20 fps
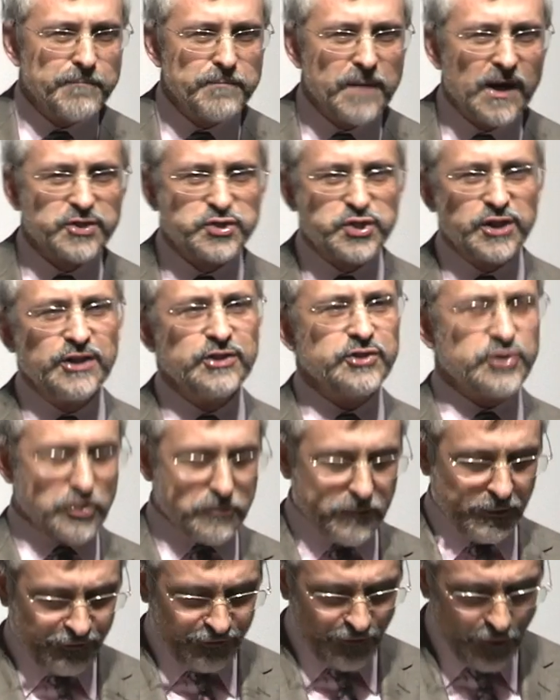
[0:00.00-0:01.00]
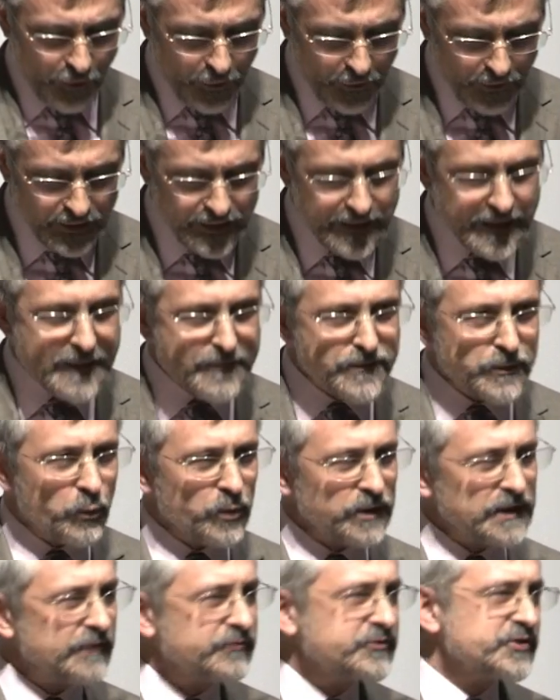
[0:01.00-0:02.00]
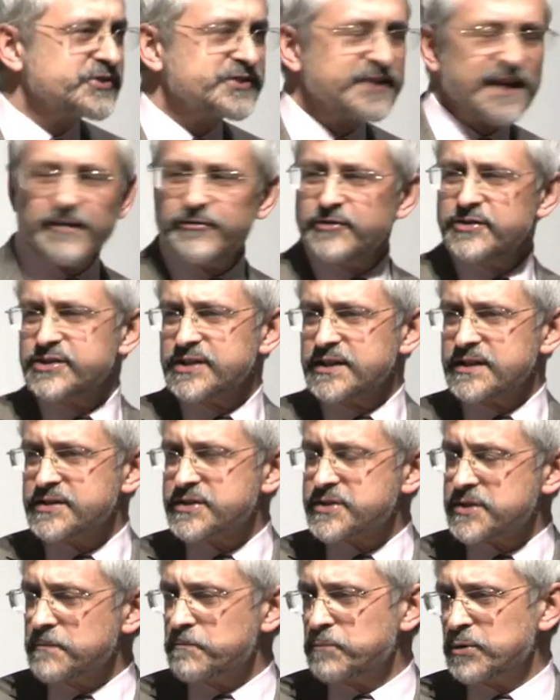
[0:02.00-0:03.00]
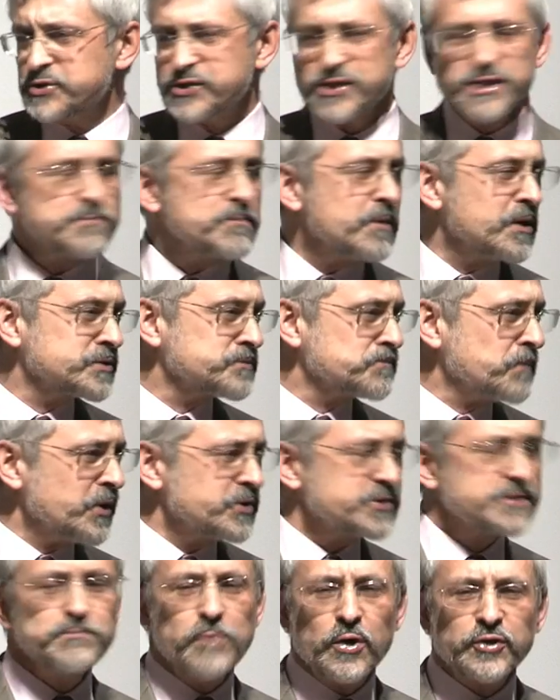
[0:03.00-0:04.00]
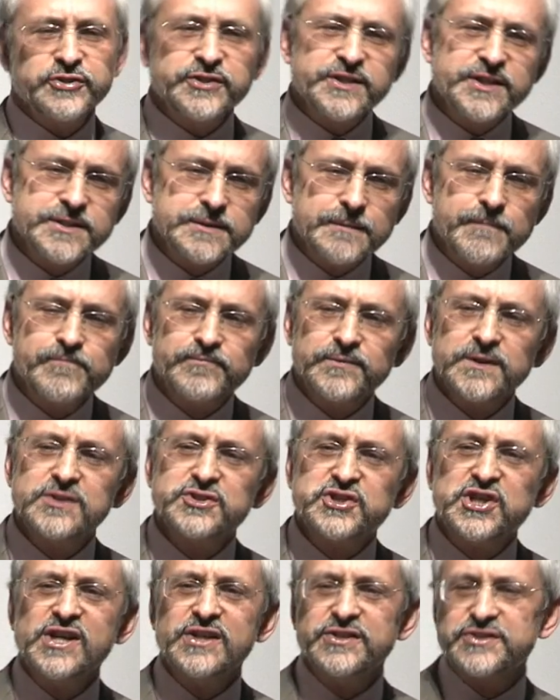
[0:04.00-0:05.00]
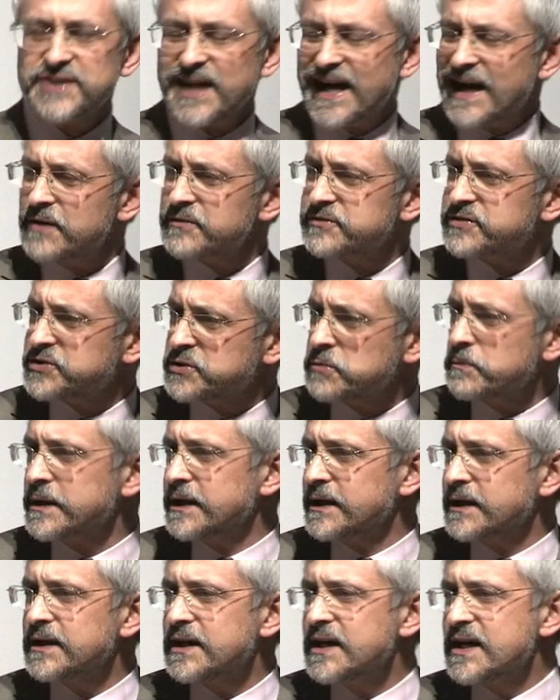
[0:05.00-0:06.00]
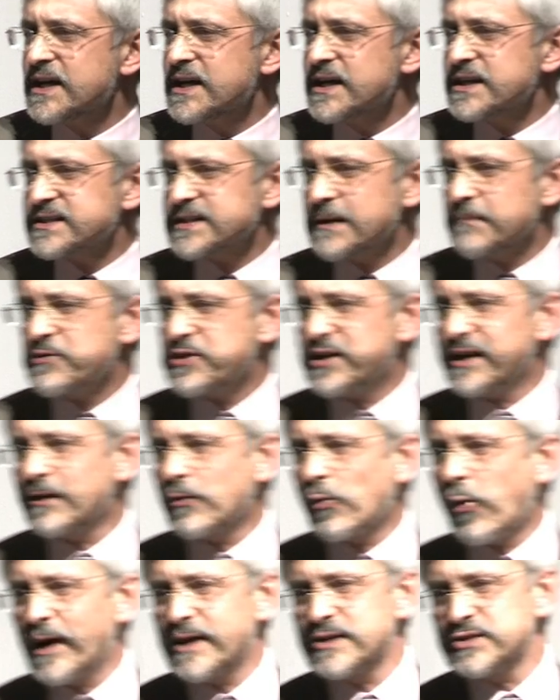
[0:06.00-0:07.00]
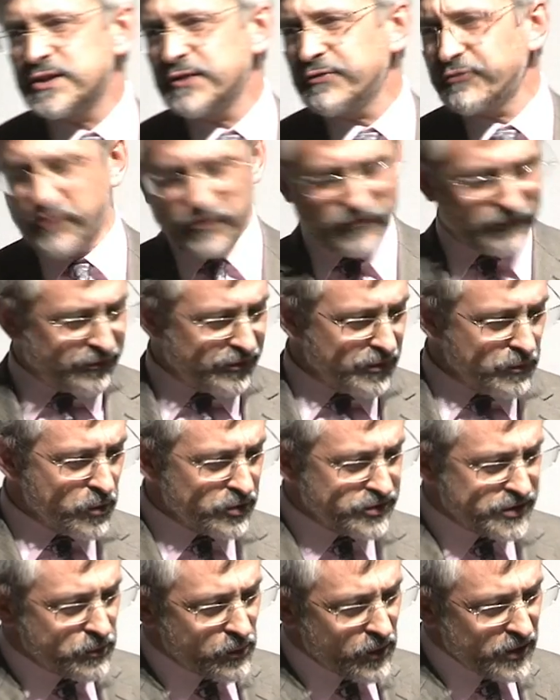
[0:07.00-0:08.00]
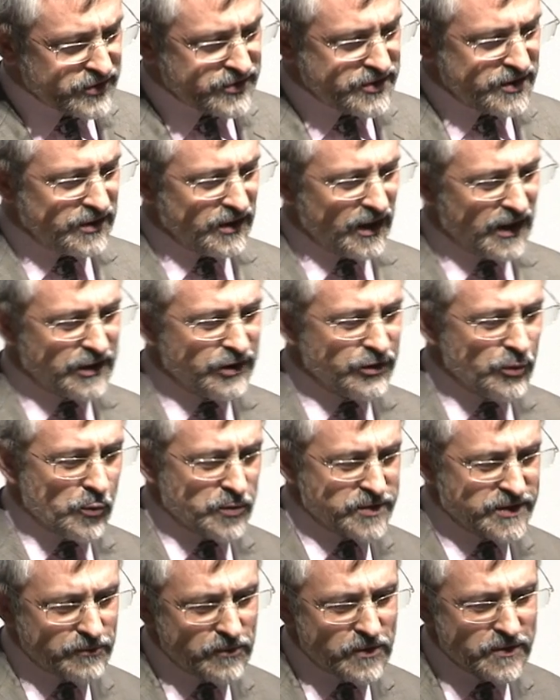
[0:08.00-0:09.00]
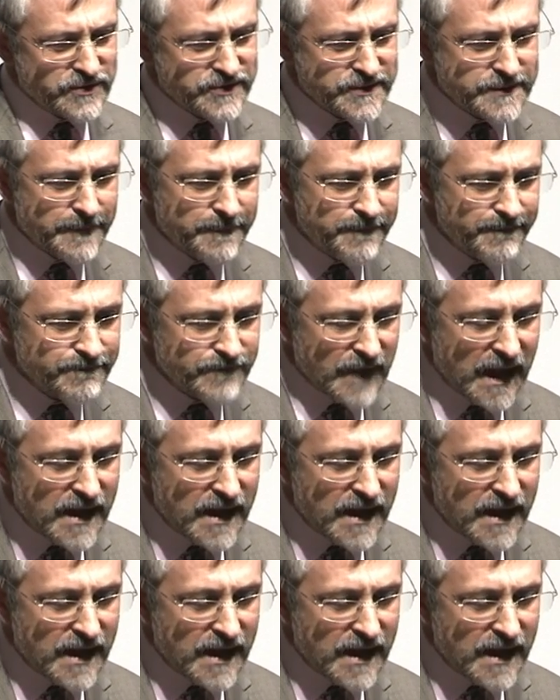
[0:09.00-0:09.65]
that much into before, what I've discovered is that British postmodernism turns out to be something quite different from what it was that I thought it was.